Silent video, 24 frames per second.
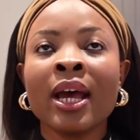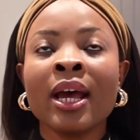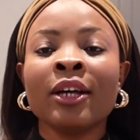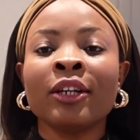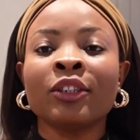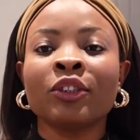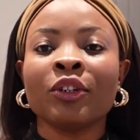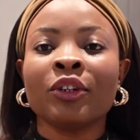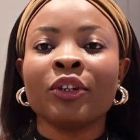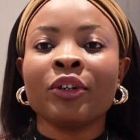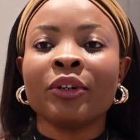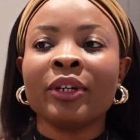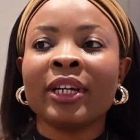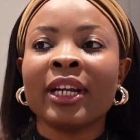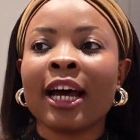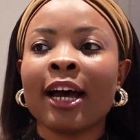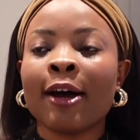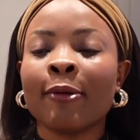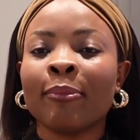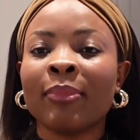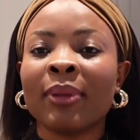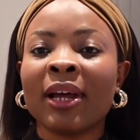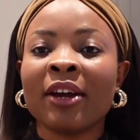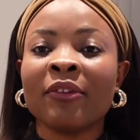So you either
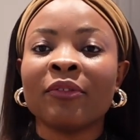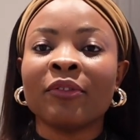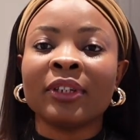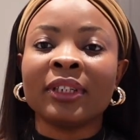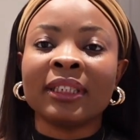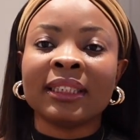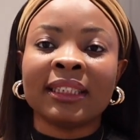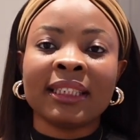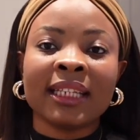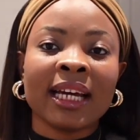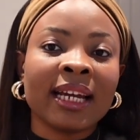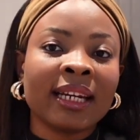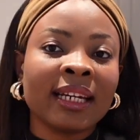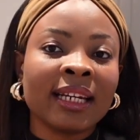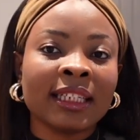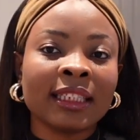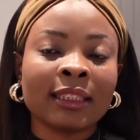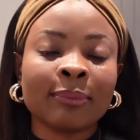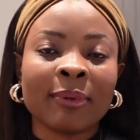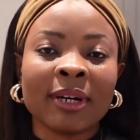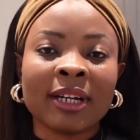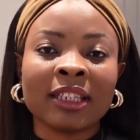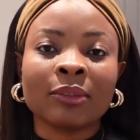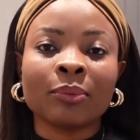apply for the 10 years
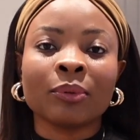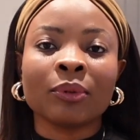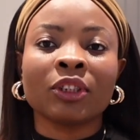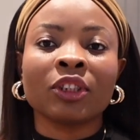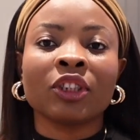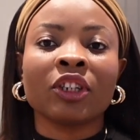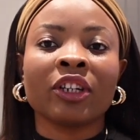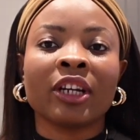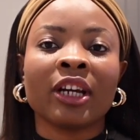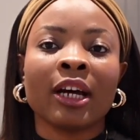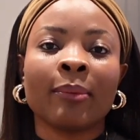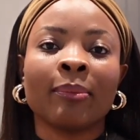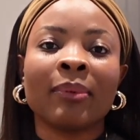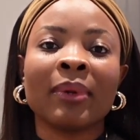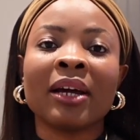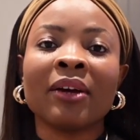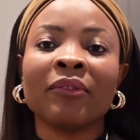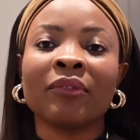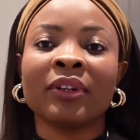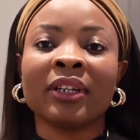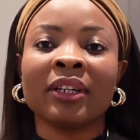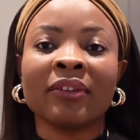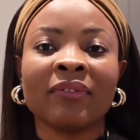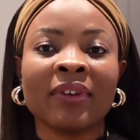passport or you're applying
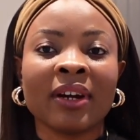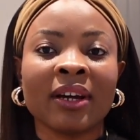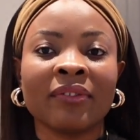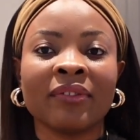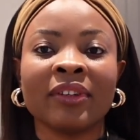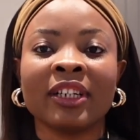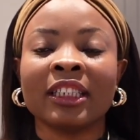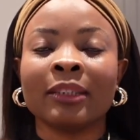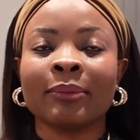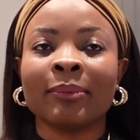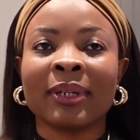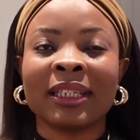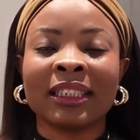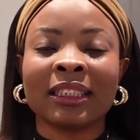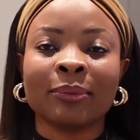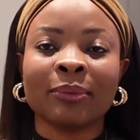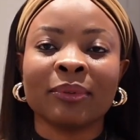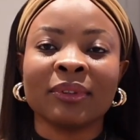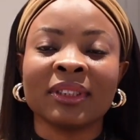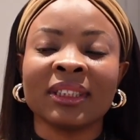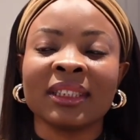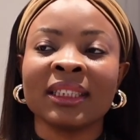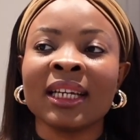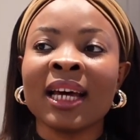for the 5 years passport.